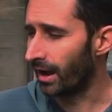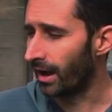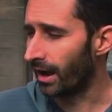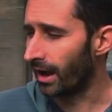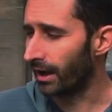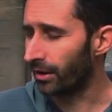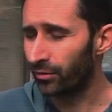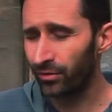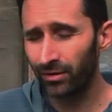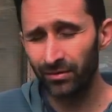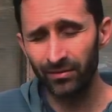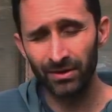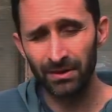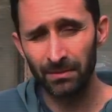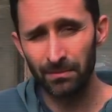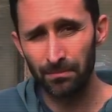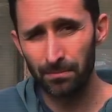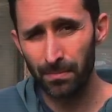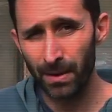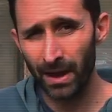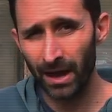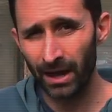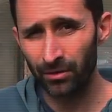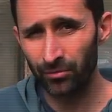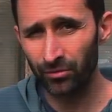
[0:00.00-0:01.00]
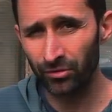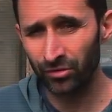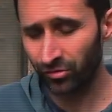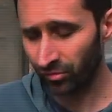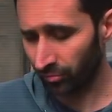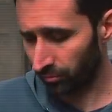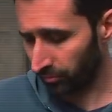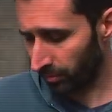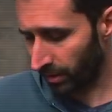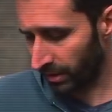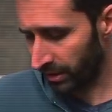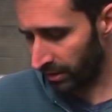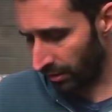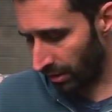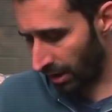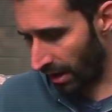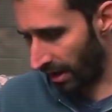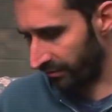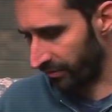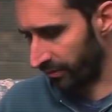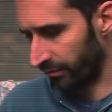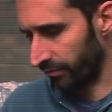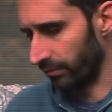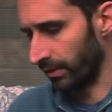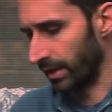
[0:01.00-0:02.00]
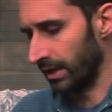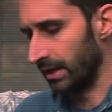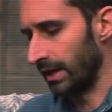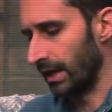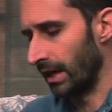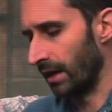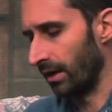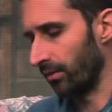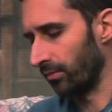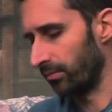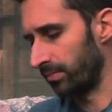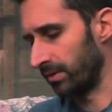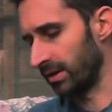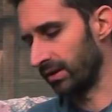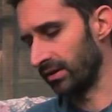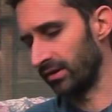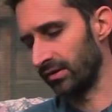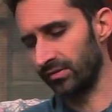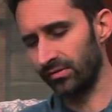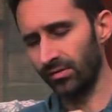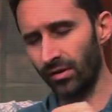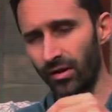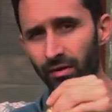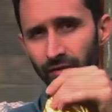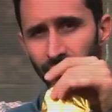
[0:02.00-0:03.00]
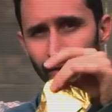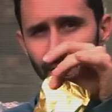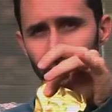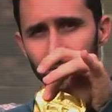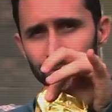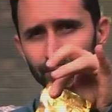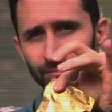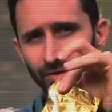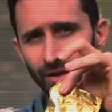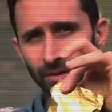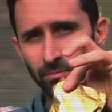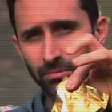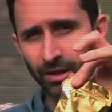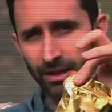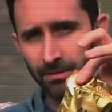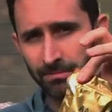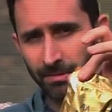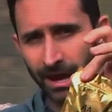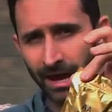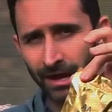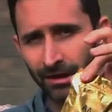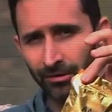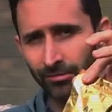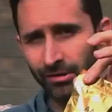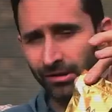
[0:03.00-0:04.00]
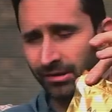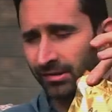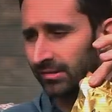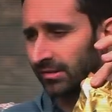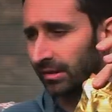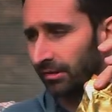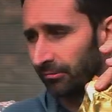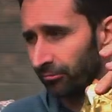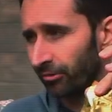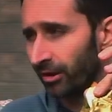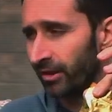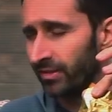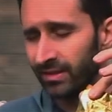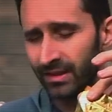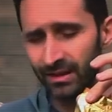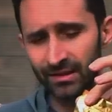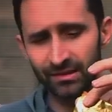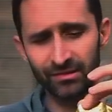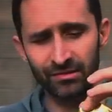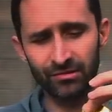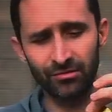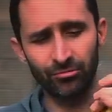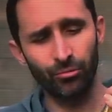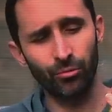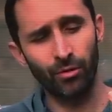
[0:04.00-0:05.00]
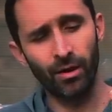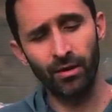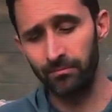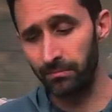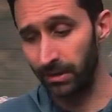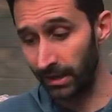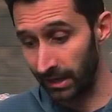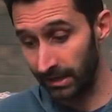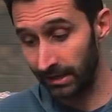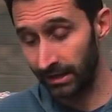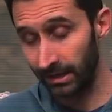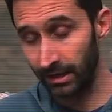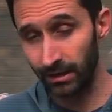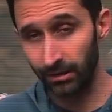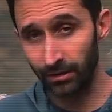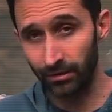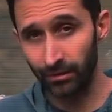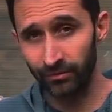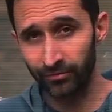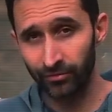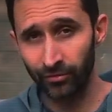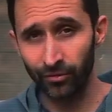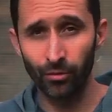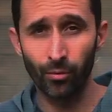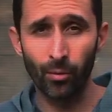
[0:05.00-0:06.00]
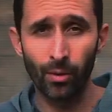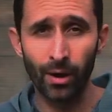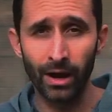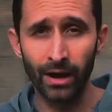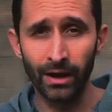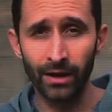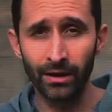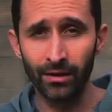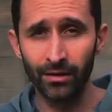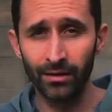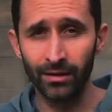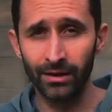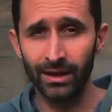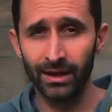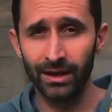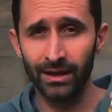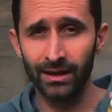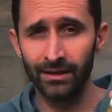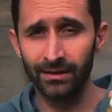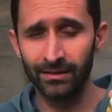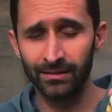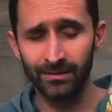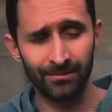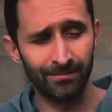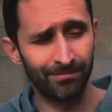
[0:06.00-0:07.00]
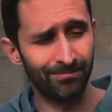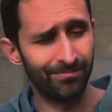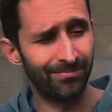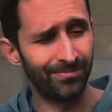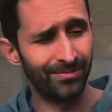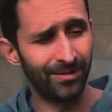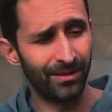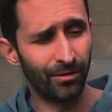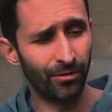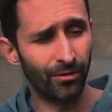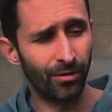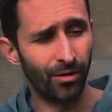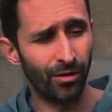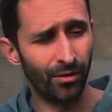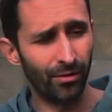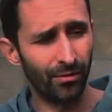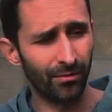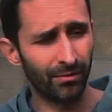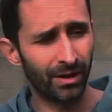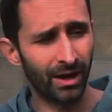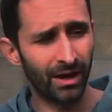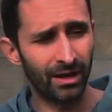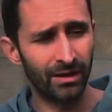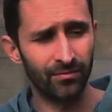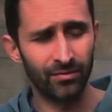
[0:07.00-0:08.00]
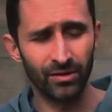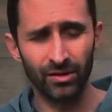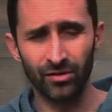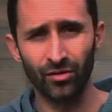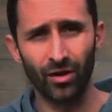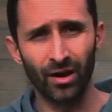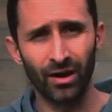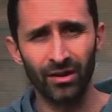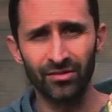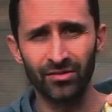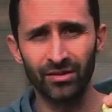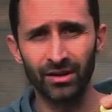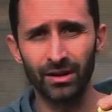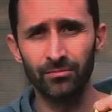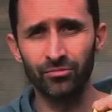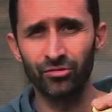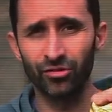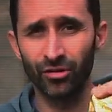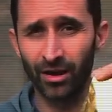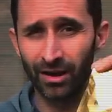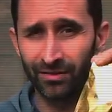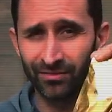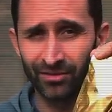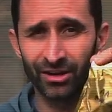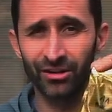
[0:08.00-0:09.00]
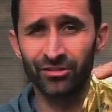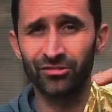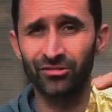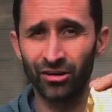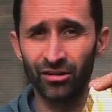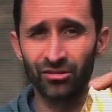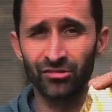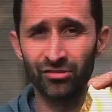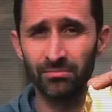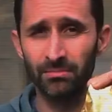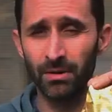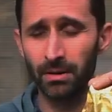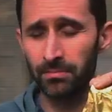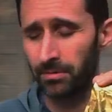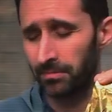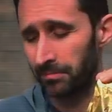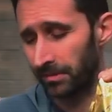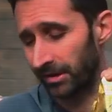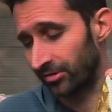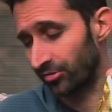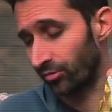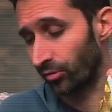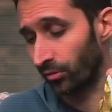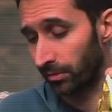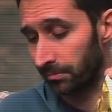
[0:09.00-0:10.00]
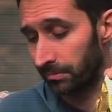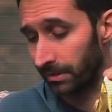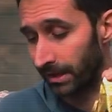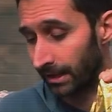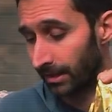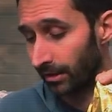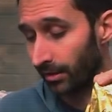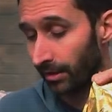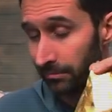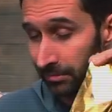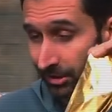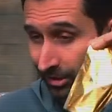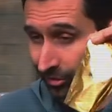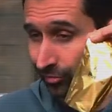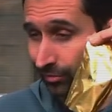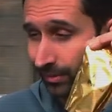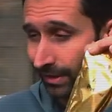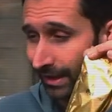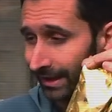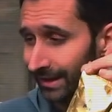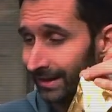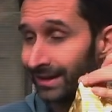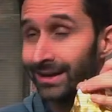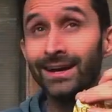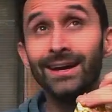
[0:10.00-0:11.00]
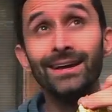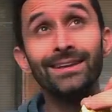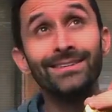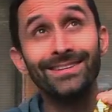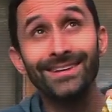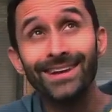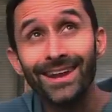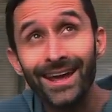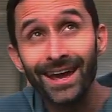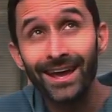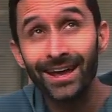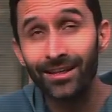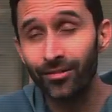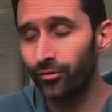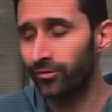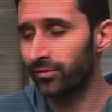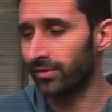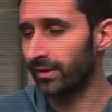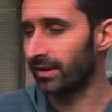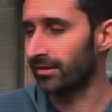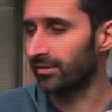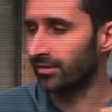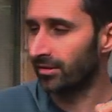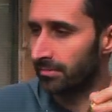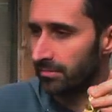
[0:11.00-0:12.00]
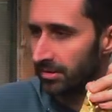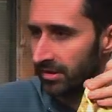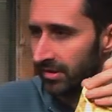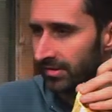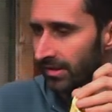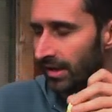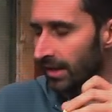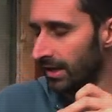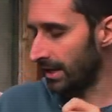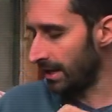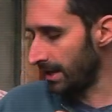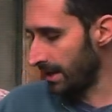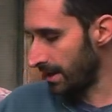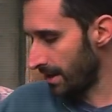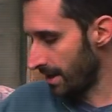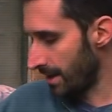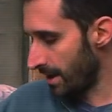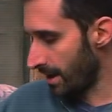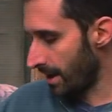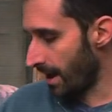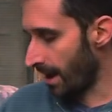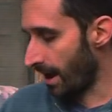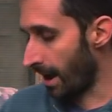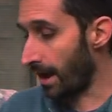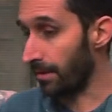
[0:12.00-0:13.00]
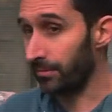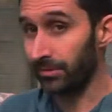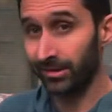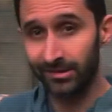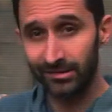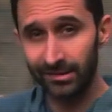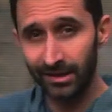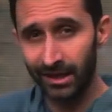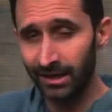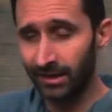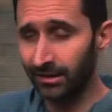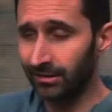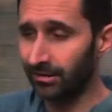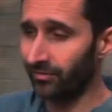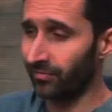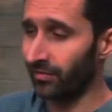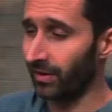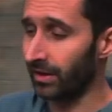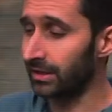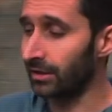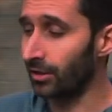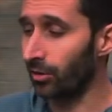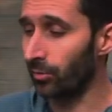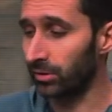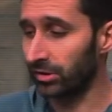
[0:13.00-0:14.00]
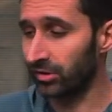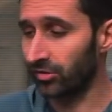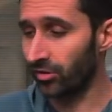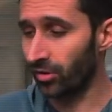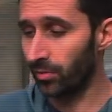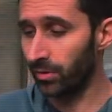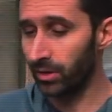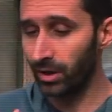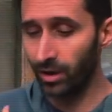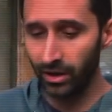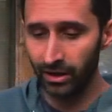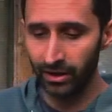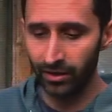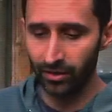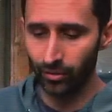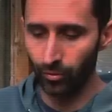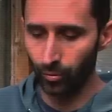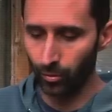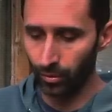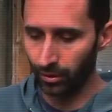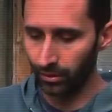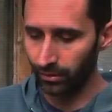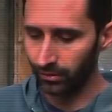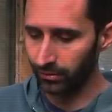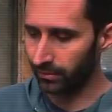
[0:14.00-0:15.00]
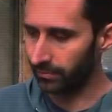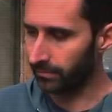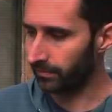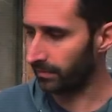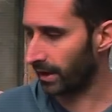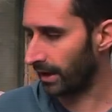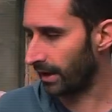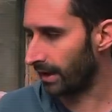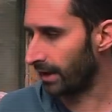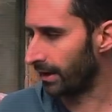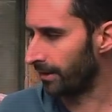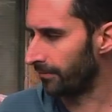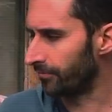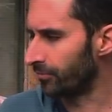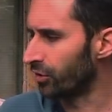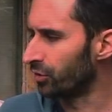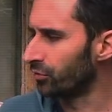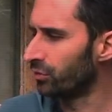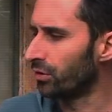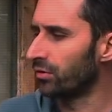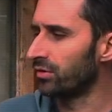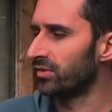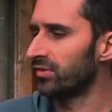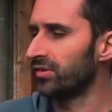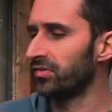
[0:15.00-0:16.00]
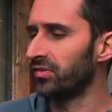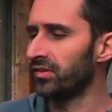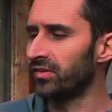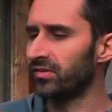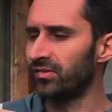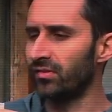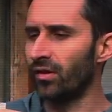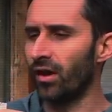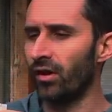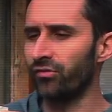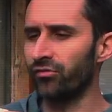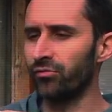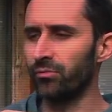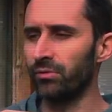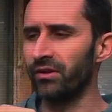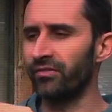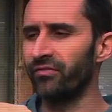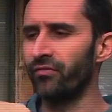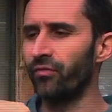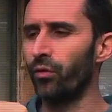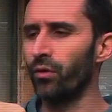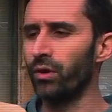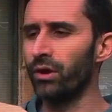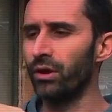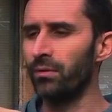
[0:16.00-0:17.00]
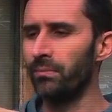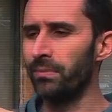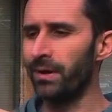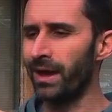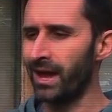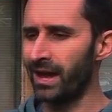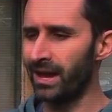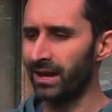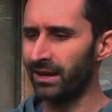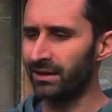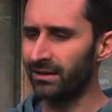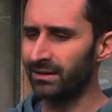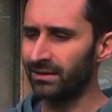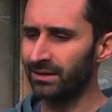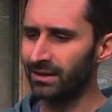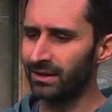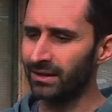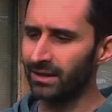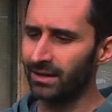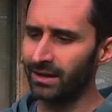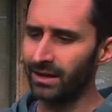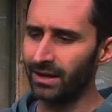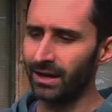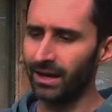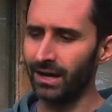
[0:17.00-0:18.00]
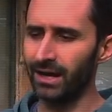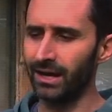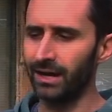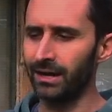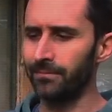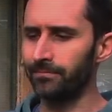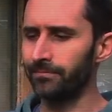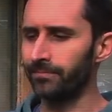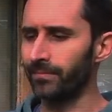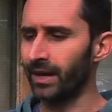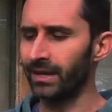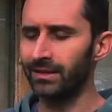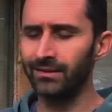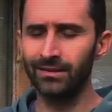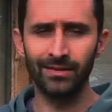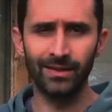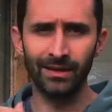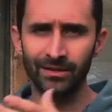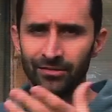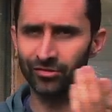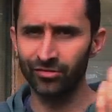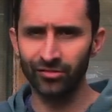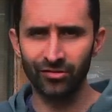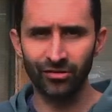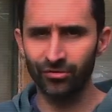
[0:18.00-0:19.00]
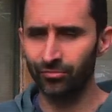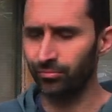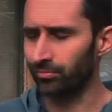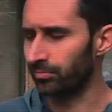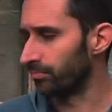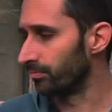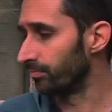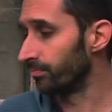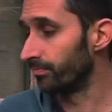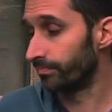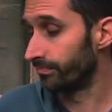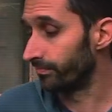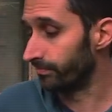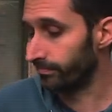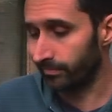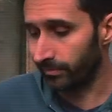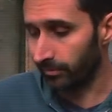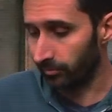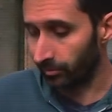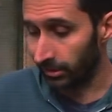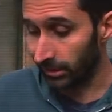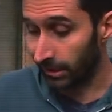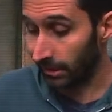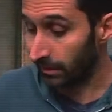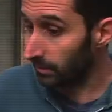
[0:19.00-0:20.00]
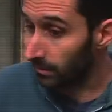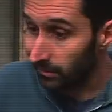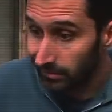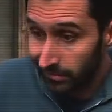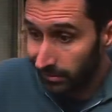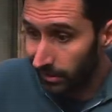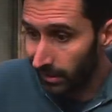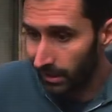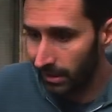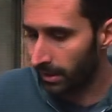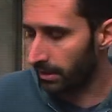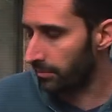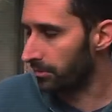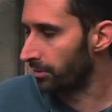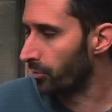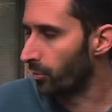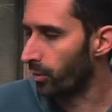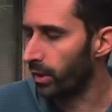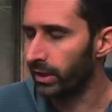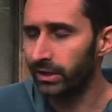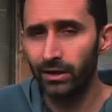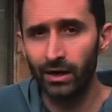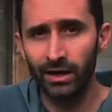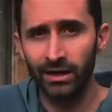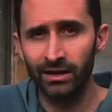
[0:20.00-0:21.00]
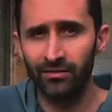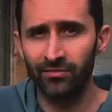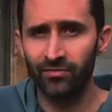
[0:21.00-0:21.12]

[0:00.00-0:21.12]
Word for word: I don't have any batteries to run it off of right now because all the AA batteries that run this have been in here for a while and they're all kind of exhausted, I'm sure. I've got to charge them up in my solar panel. I'm going to do that today. It looks like it's going to be sunny. I'm excited to find out what's going on in the world. Um, you'll notice that this is also in a foil bag. Um, I did that just as redundancy. I mean, why not?